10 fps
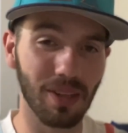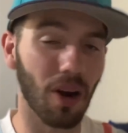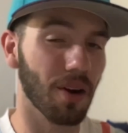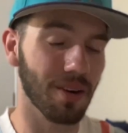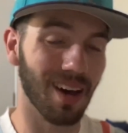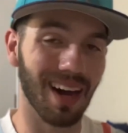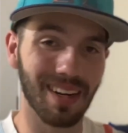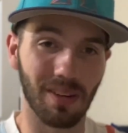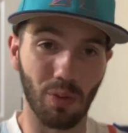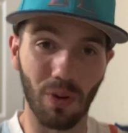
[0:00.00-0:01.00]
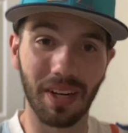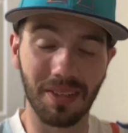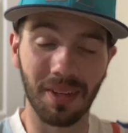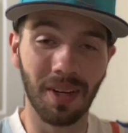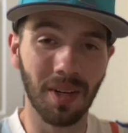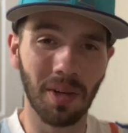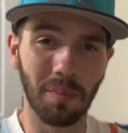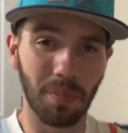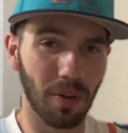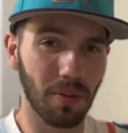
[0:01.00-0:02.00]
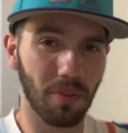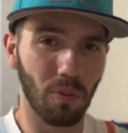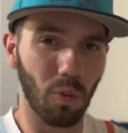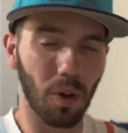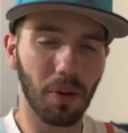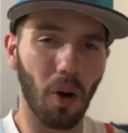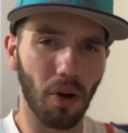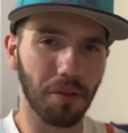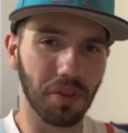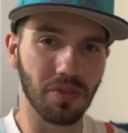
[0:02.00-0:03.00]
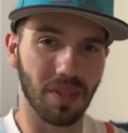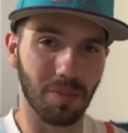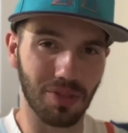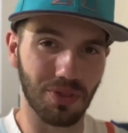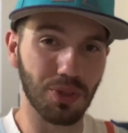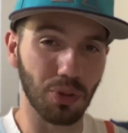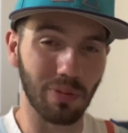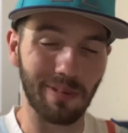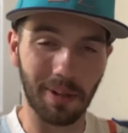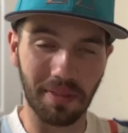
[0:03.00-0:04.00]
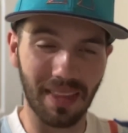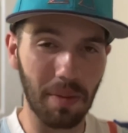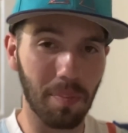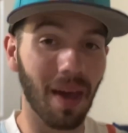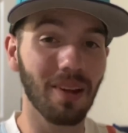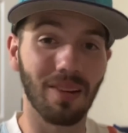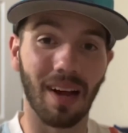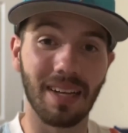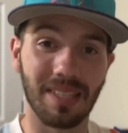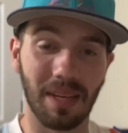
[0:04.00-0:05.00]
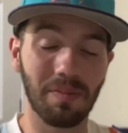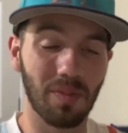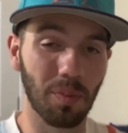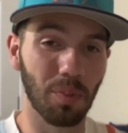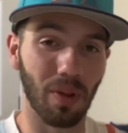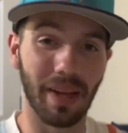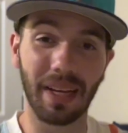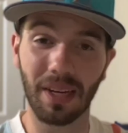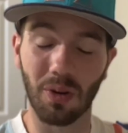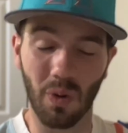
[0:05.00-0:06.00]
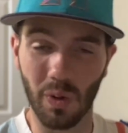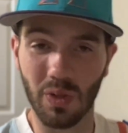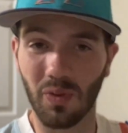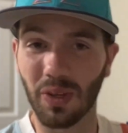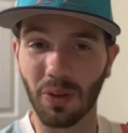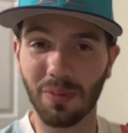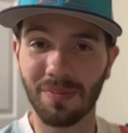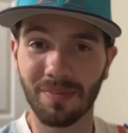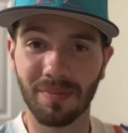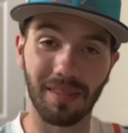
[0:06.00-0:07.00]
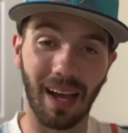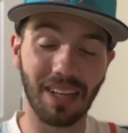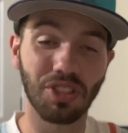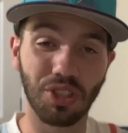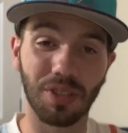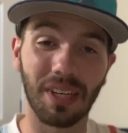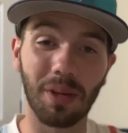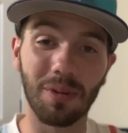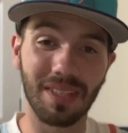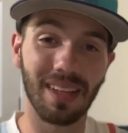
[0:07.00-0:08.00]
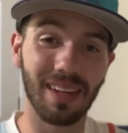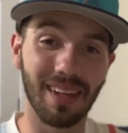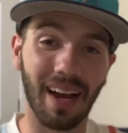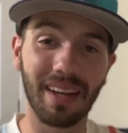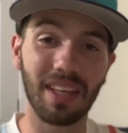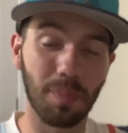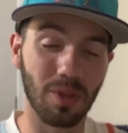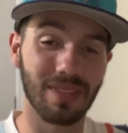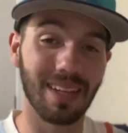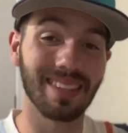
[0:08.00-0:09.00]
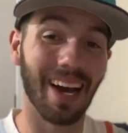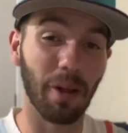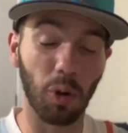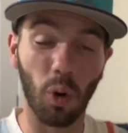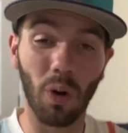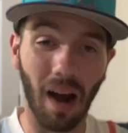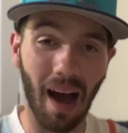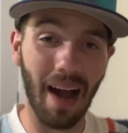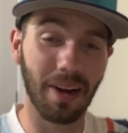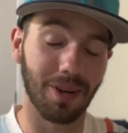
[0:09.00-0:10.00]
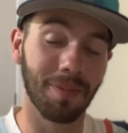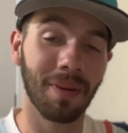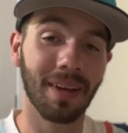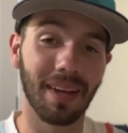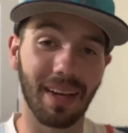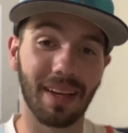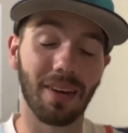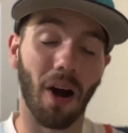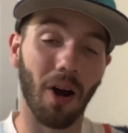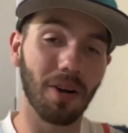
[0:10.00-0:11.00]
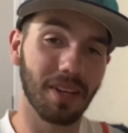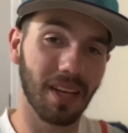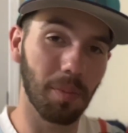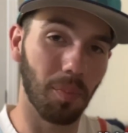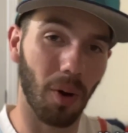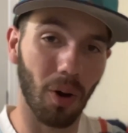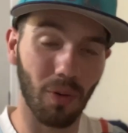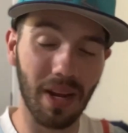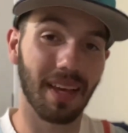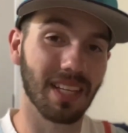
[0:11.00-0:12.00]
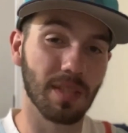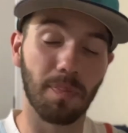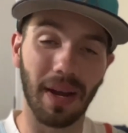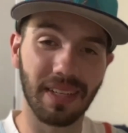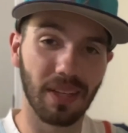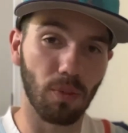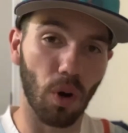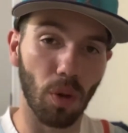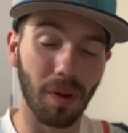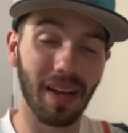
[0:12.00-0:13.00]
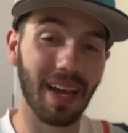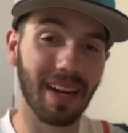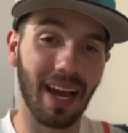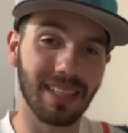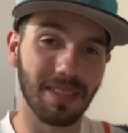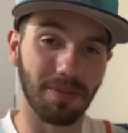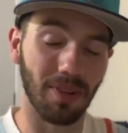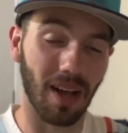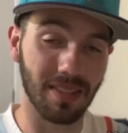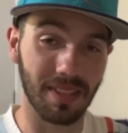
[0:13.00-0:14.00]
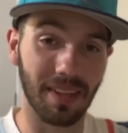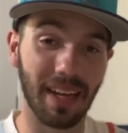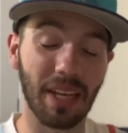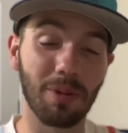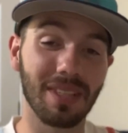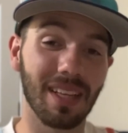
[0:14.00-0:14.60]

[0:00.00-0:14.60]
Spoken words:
are not great. But what do all of those numbers do? Well, they penalize him for playing in Coors Field. Last year, he was in the 90th percentile or higher in hard hit ball rate, expected WOBA, and exit velocity, and he was